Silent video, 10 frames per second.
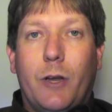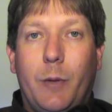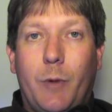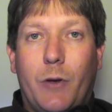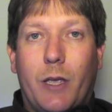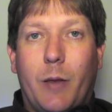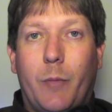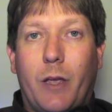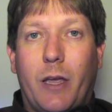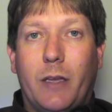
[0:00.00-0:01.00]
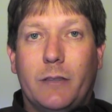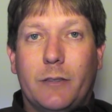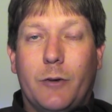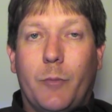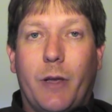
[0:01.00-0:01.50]
your email
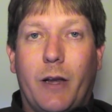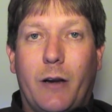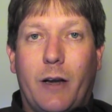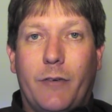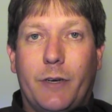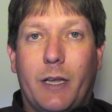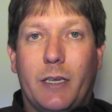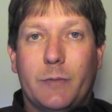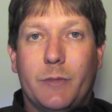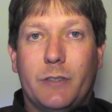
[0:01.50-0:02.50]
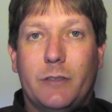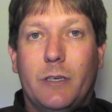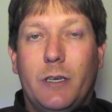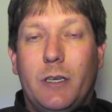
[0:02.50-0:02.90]
campaigns, your banner advertisements,